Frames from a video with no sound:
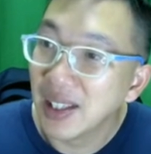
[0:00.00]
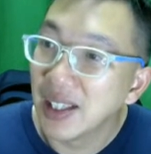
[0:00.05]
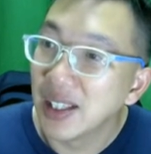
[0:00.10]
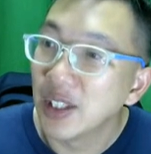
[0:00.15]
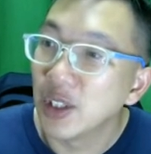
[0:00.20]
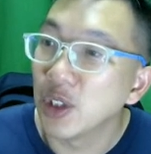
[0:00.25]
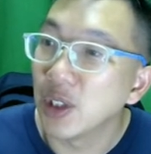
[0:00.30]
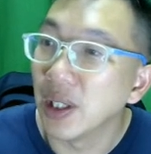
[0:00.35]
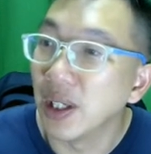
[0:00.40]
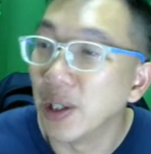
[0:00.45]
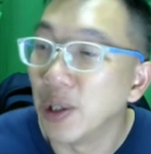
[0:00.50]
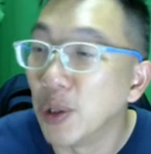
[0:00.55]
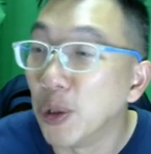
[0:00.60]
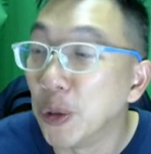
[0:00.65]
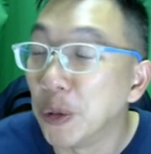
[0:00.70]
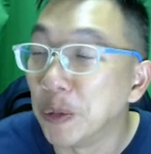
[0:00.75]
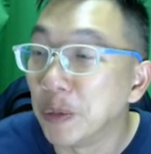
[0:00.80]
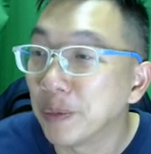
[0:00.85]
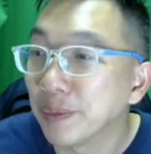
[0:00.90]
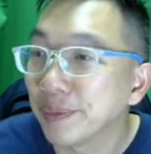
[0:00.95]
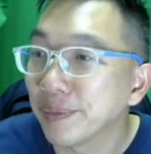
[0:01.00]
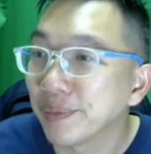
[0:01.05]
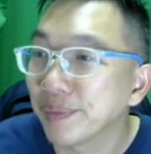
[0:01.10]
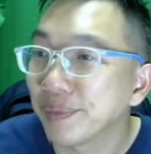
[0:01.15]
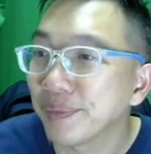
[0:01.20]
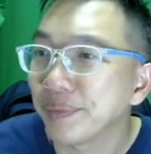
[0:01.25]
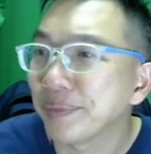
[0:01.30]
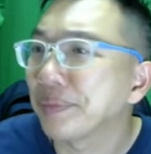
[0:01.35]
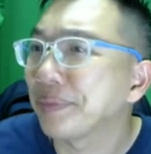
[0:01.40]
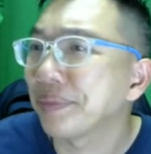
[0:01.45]
So,
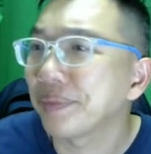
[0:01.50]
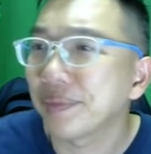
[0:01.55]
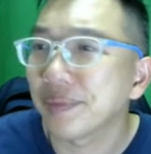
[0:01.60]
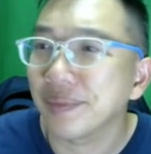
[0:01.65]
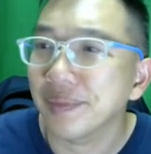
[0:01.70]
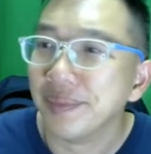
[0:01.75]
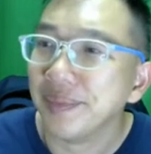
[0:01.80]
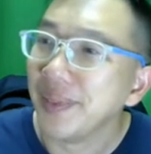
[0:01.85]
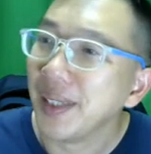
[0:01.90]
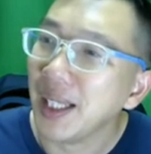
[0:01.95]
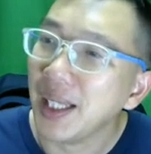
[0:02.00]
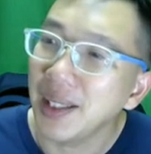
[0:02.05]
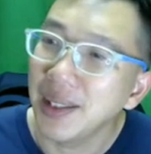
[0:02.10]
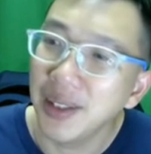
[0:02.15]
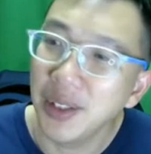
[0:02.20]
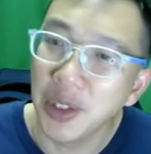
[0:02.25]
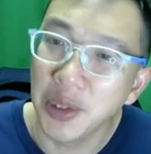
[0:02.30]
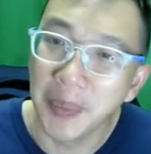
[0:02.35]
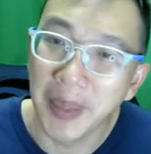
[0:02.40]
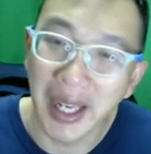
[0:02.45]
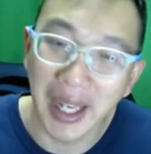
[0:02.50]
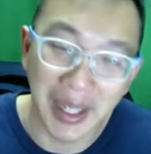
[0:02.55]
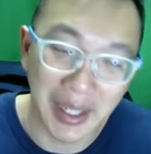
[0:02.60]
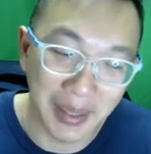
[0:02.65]
yeah, man.